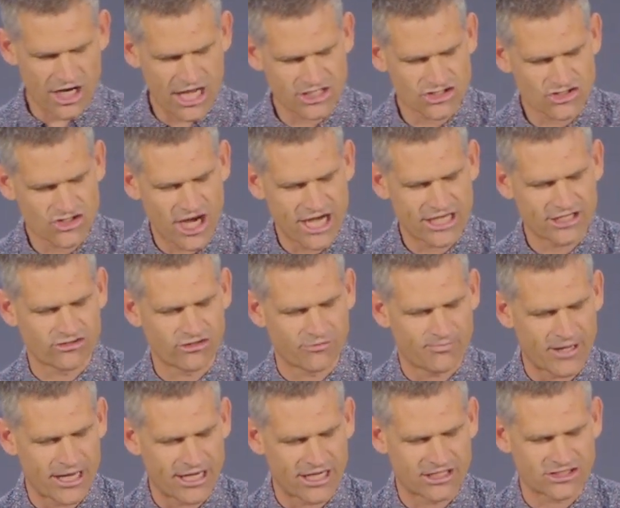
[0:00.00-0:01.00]
has granted
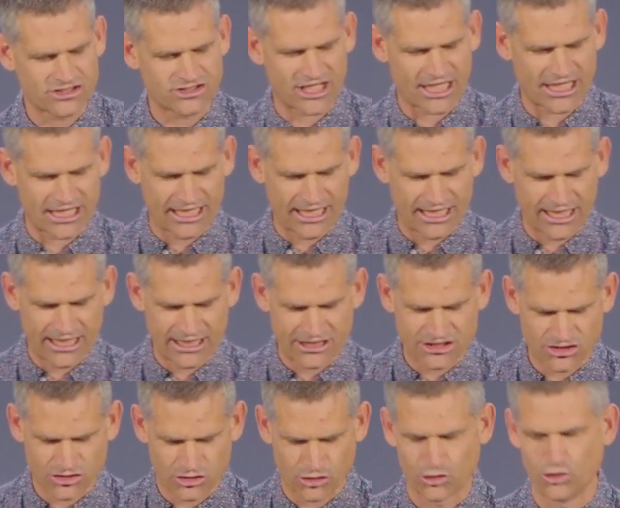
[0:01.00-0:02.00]
repentance that
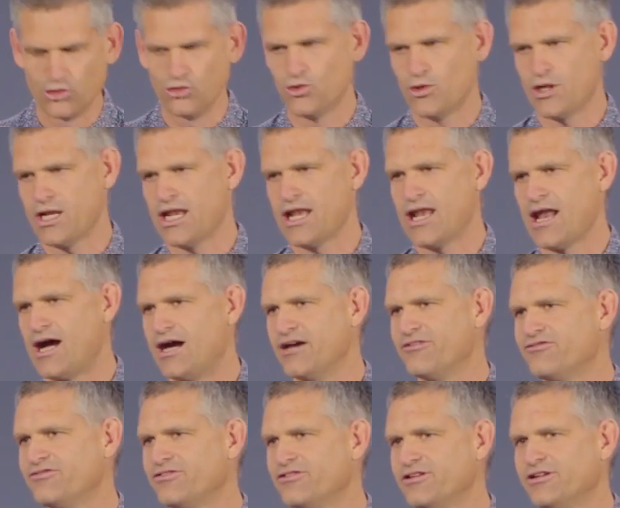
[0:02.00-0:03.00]
leads to
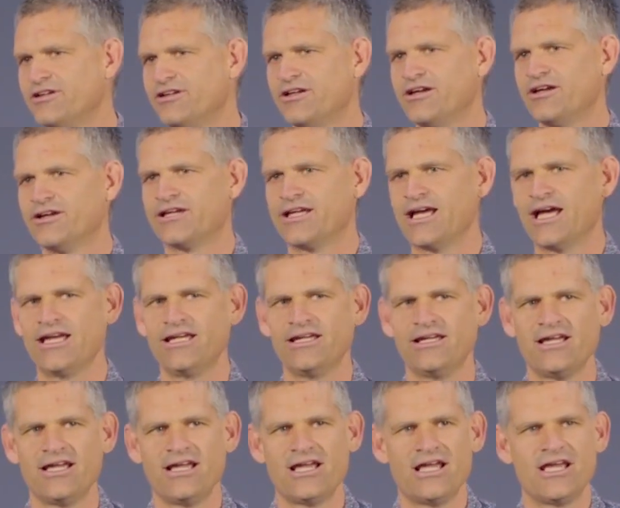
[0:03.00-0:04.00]
life, okay?
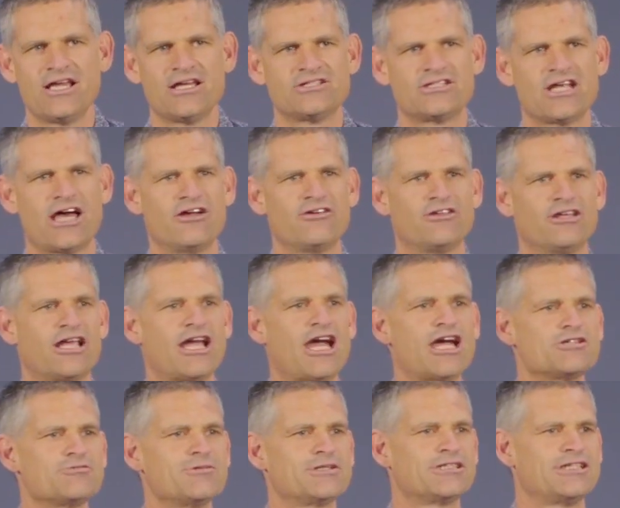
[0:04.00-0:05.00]
So the
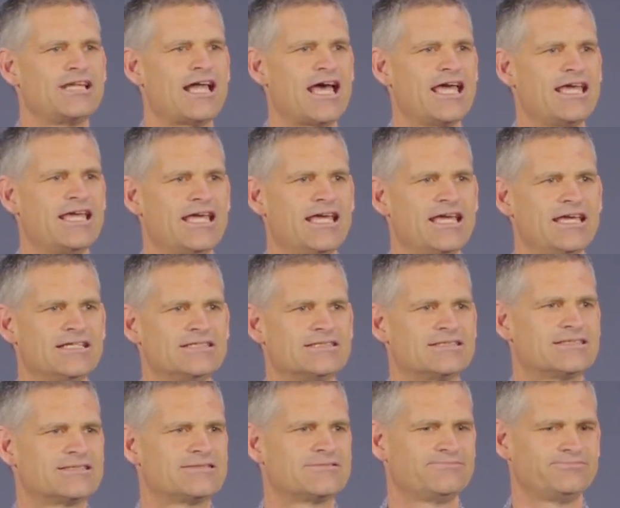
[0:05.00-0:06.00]
encouragement today
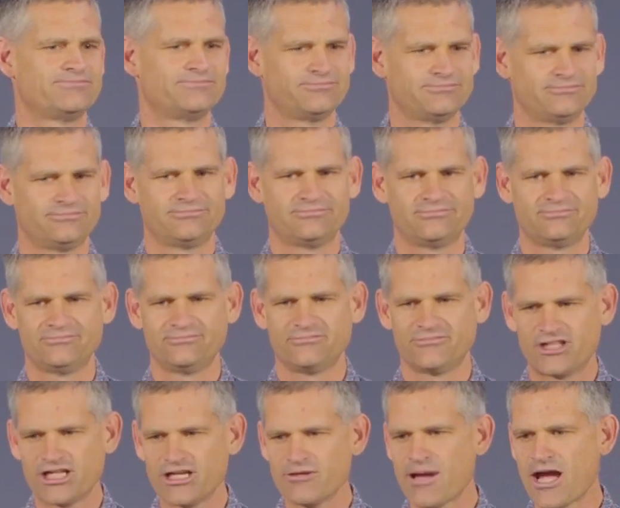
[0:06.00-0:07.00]
is
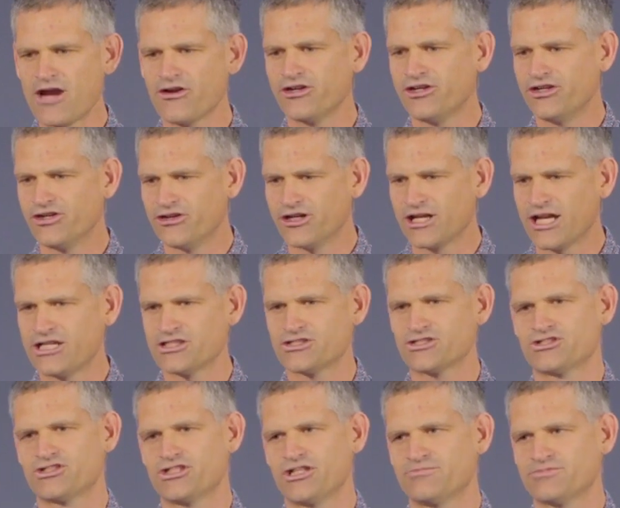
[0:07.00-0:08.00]
think about your
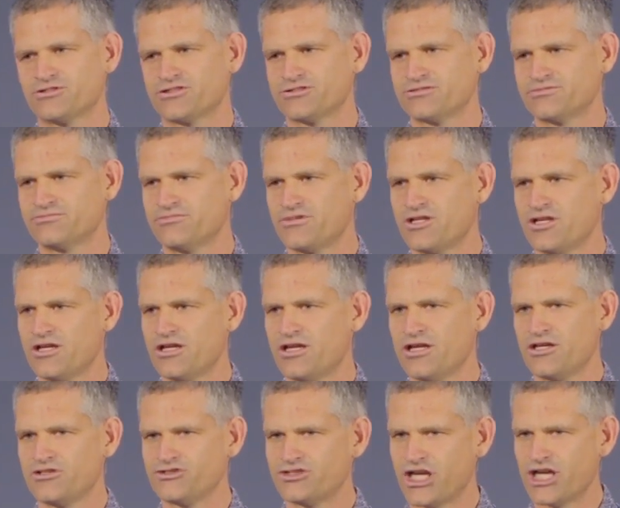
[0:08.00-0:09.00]
relationships.
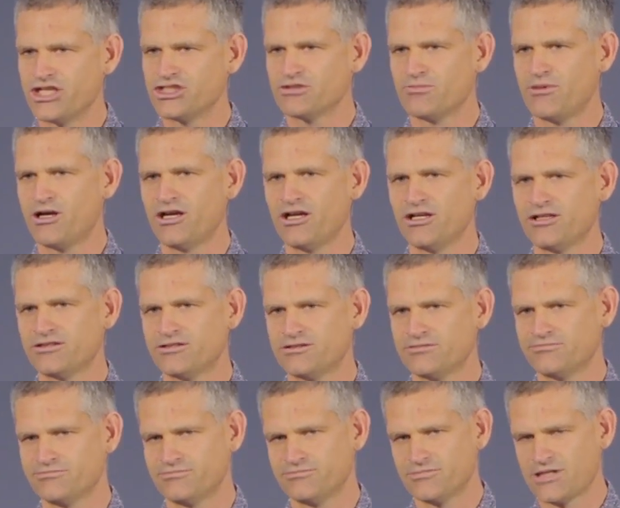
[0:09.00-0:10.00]
Change your
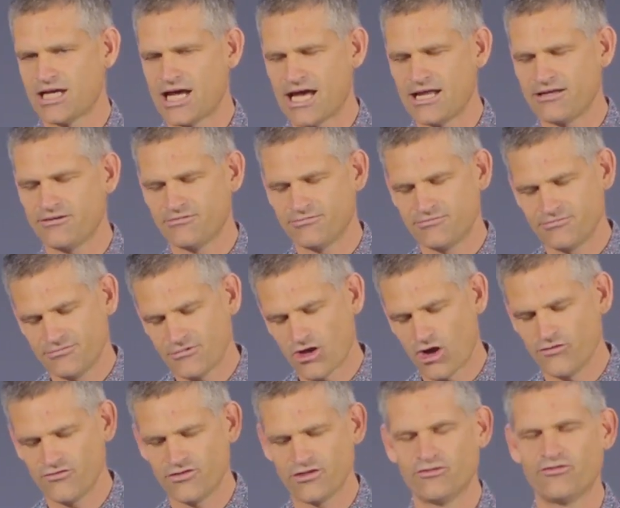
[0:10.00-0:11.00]
mind, heart
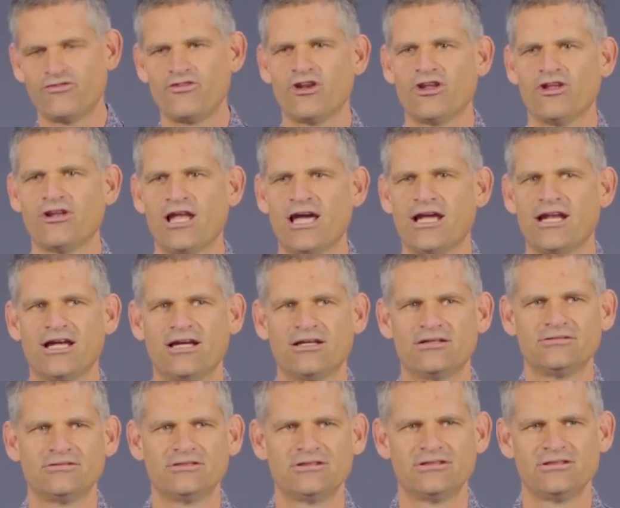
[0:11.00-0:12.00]
hopefully will follow later.
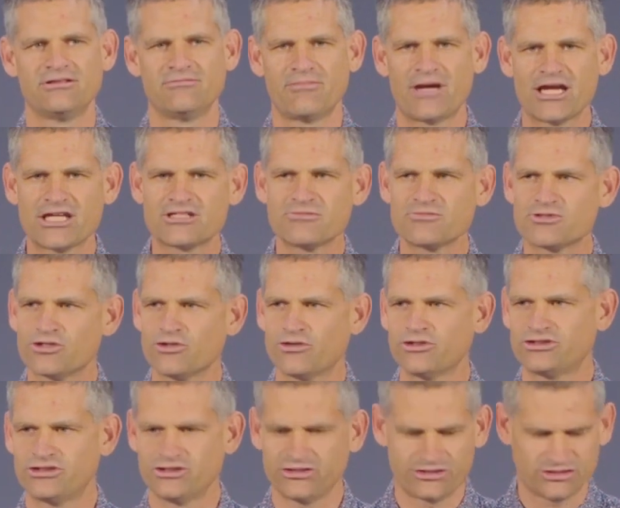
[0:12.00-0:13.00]
Make some
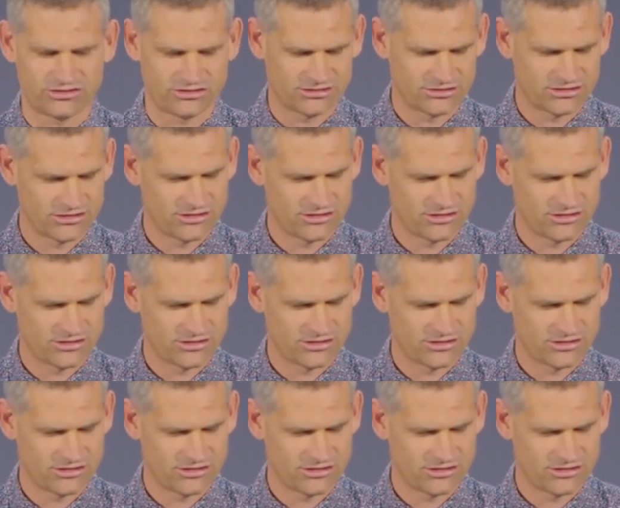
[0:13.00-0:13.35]
choices,